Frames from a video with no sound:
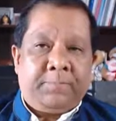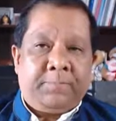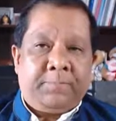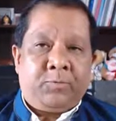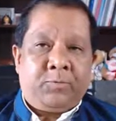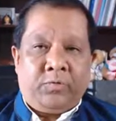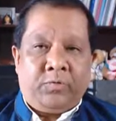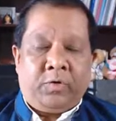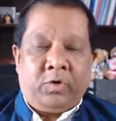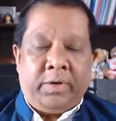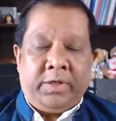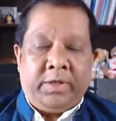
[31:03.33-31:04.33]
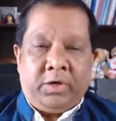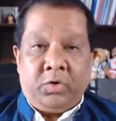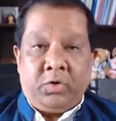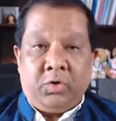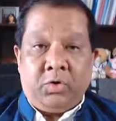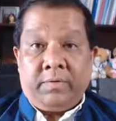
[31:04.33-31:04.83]
uh, true for whether
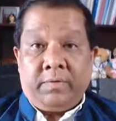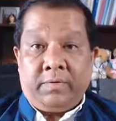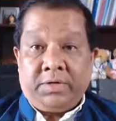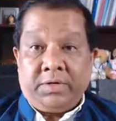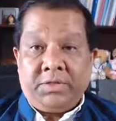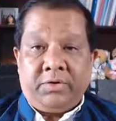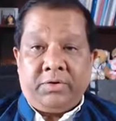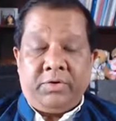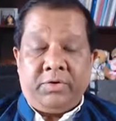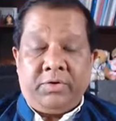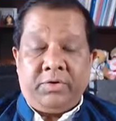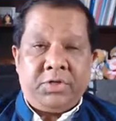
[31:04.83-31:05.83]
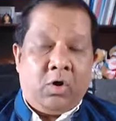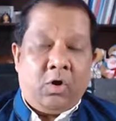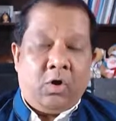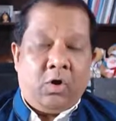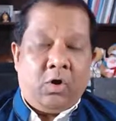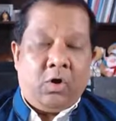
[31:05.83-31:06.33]
you do it in the thoracic region
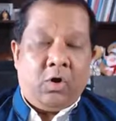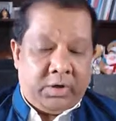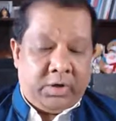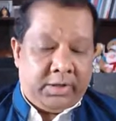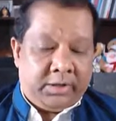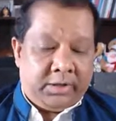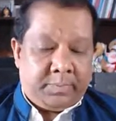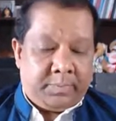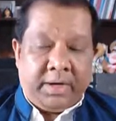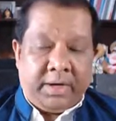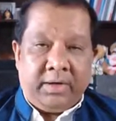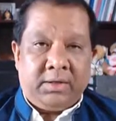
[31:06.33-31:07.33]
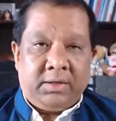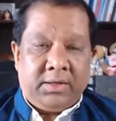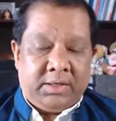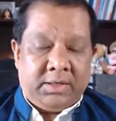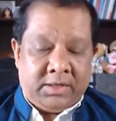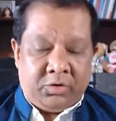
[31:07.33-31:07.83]
or you do it in the spinal,
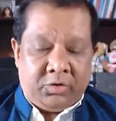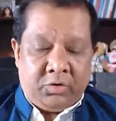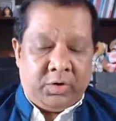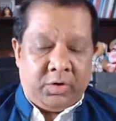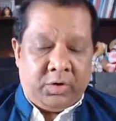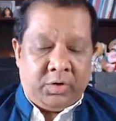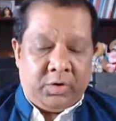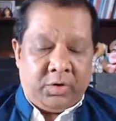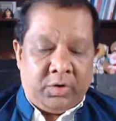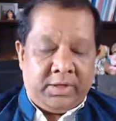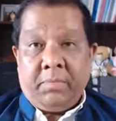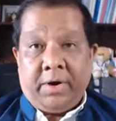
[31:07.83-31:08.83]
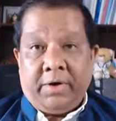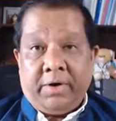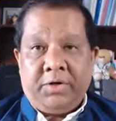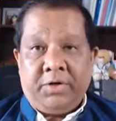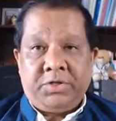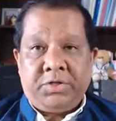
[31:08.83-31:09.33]
uh, uh, you do it in the lumbar
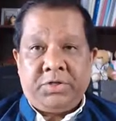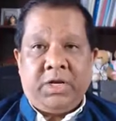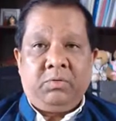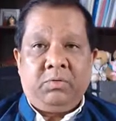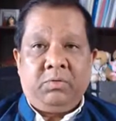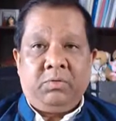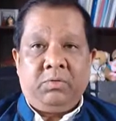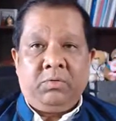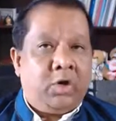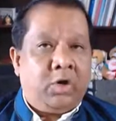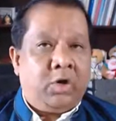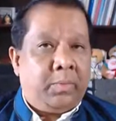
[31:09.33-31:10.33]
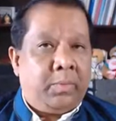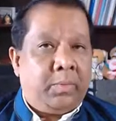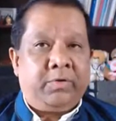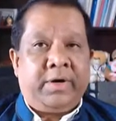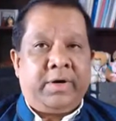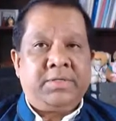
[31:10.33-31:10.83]
region. And we'll talk more about the
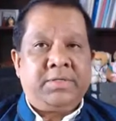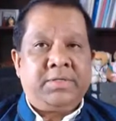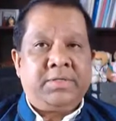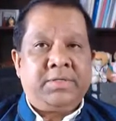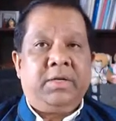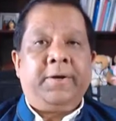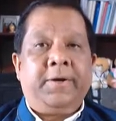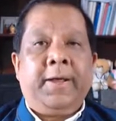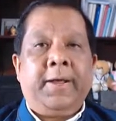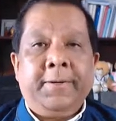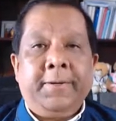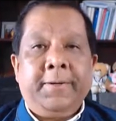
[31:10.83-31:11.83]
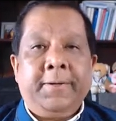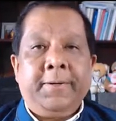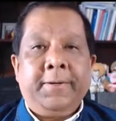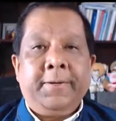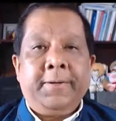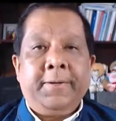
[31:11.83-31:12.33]
thoracic another day.
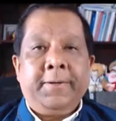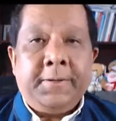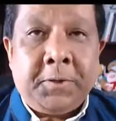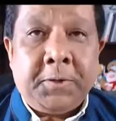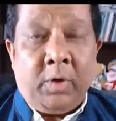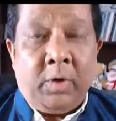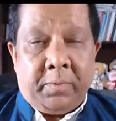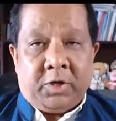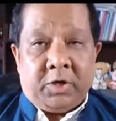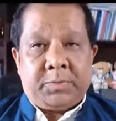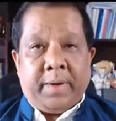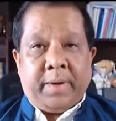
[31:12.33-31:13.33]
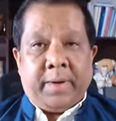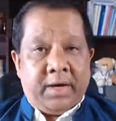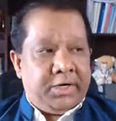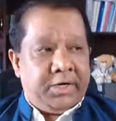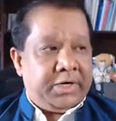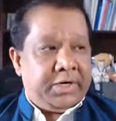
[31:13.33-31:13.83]
So, what about
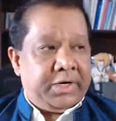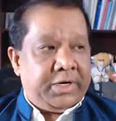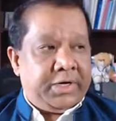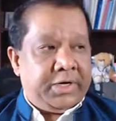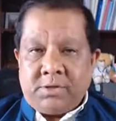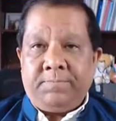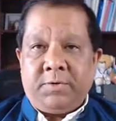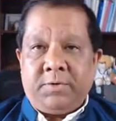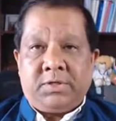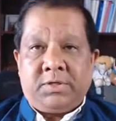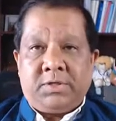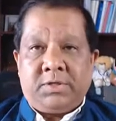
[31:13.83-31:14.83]
spinal injections? This is the